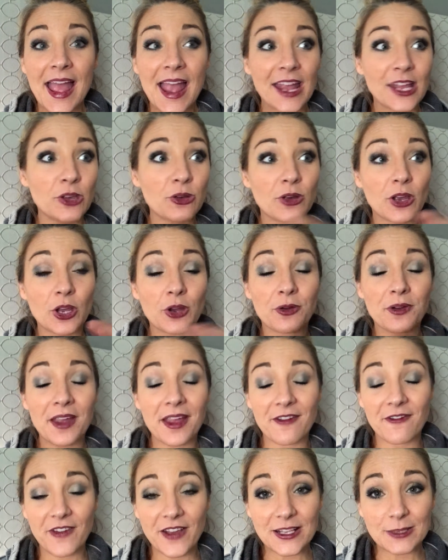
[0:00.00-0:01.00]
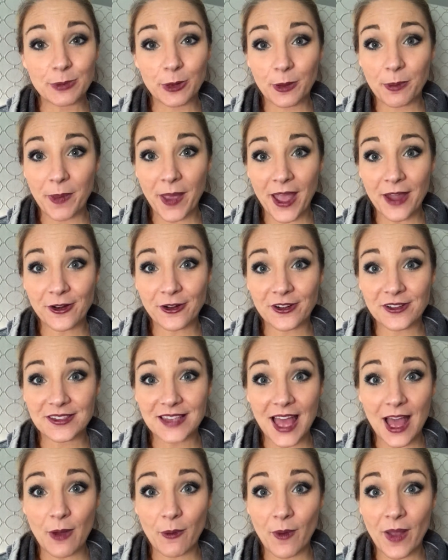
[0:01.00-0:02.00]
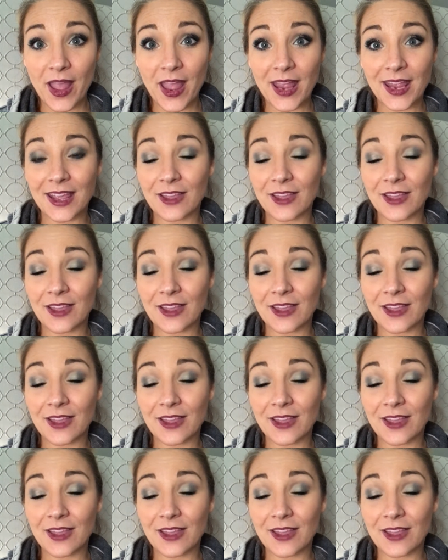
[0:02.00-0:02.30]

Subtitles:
and you can create Facebook banners that way,